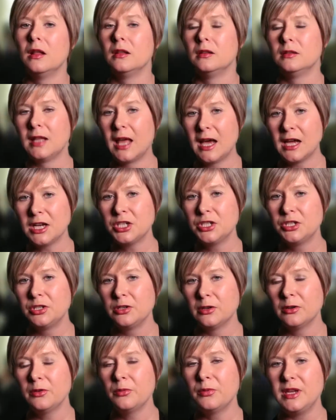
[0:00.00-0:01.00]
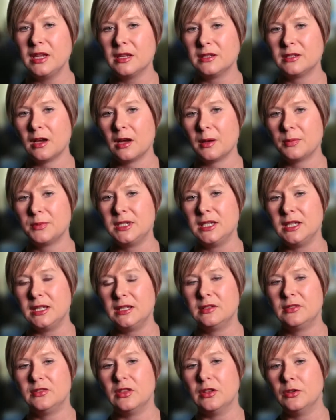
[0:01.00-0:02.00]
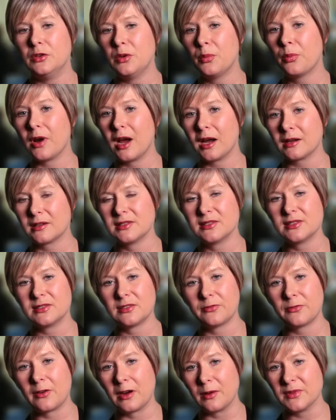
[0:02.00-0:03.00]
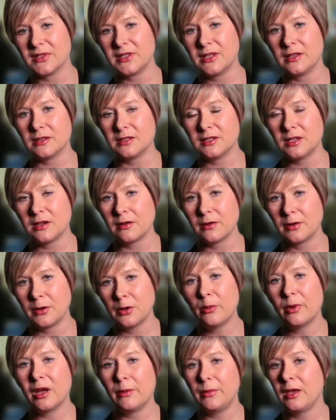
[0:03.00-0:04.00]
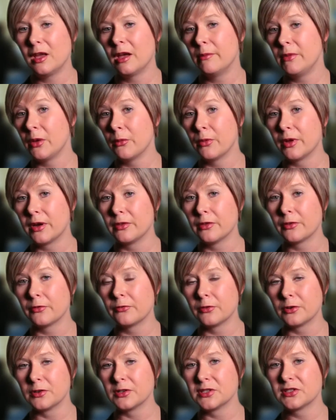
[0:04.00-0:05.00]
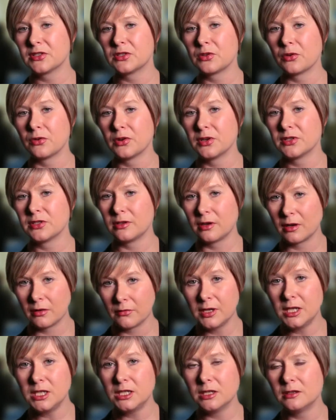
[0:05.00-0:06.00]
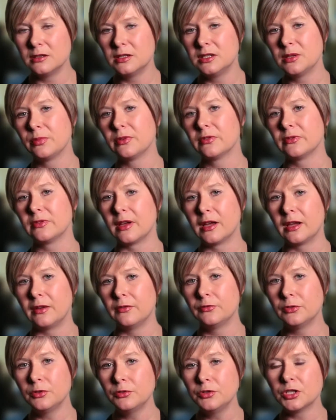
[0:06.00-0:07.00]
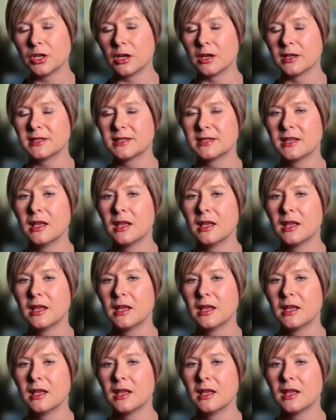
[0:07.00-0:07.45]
Last year, we adopted the new practices of Pharmacy Ontario by becoming one of the first stores in our region to provide flu shots.